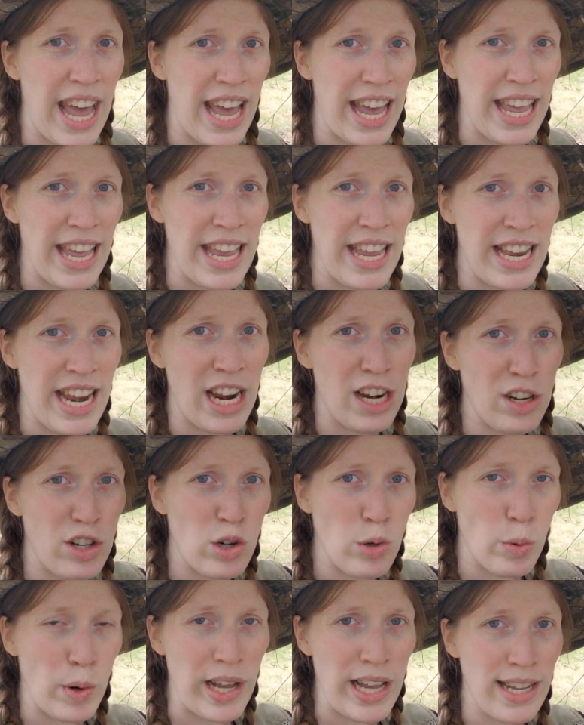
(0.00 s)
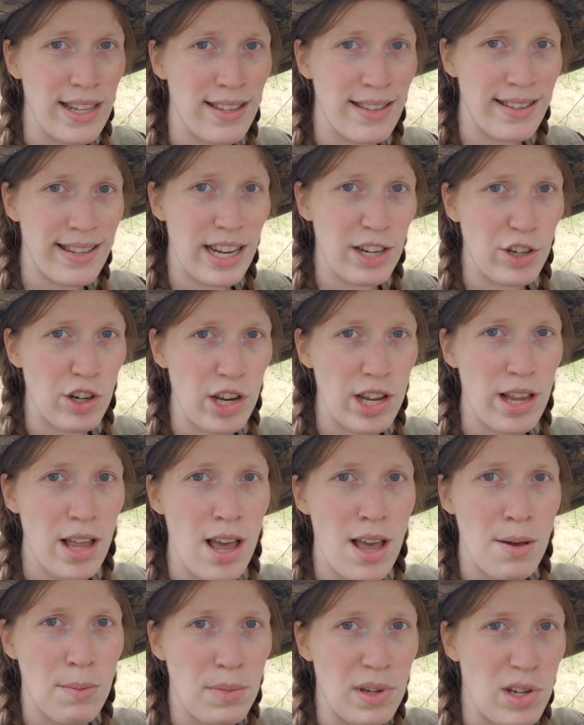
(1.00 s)
in transition
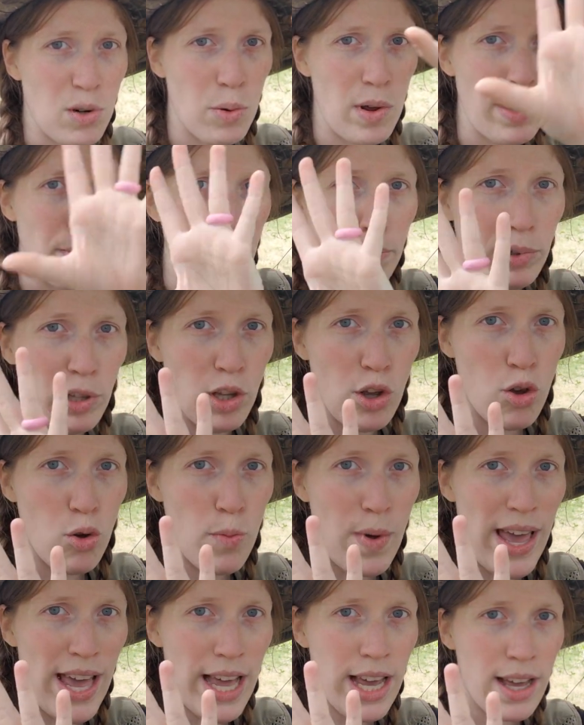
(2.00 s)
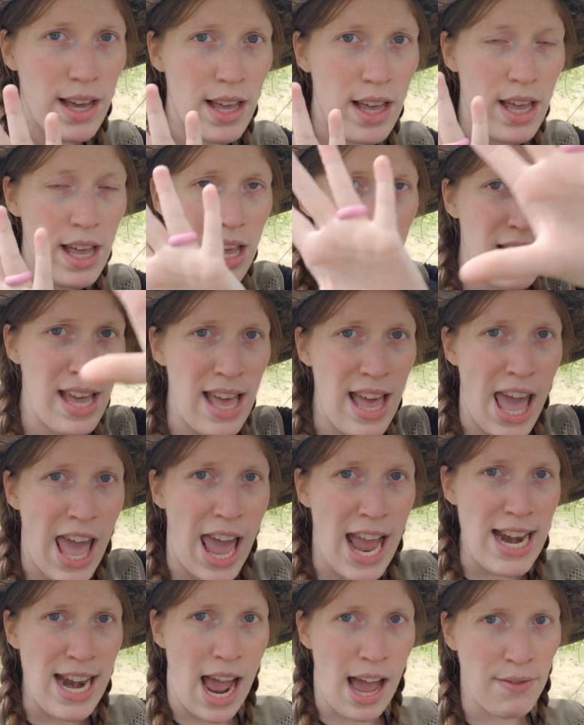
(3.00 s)
between blooming
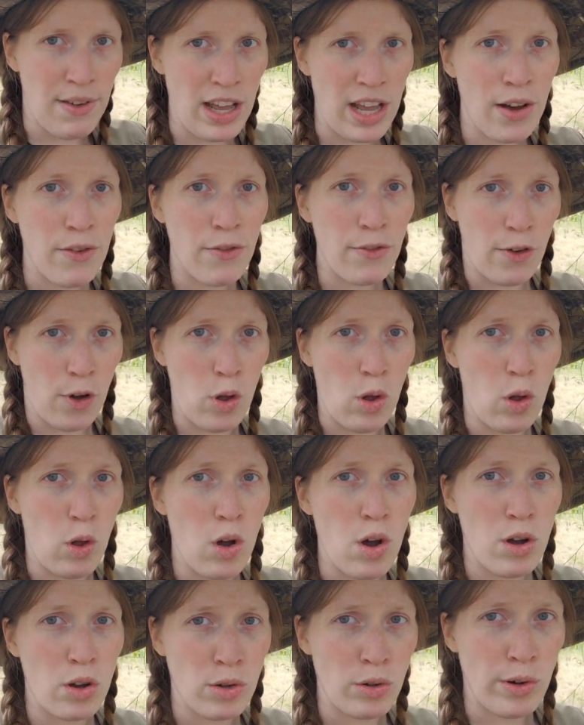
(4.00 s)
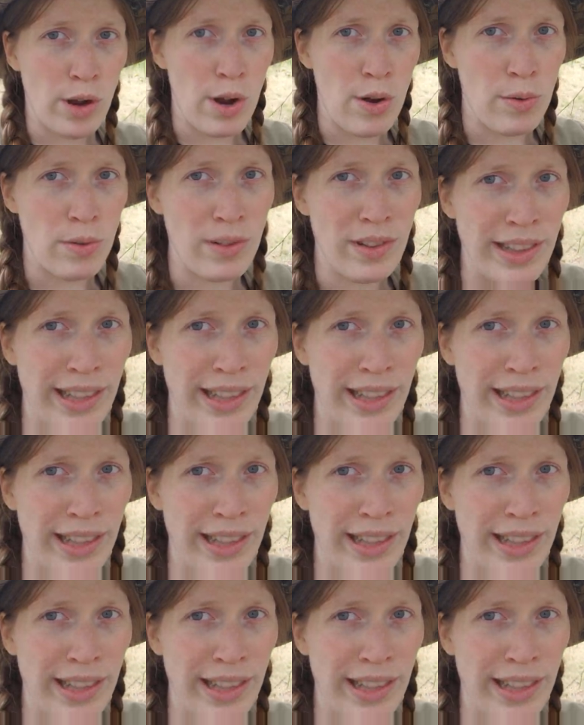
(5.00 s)
and having full-grown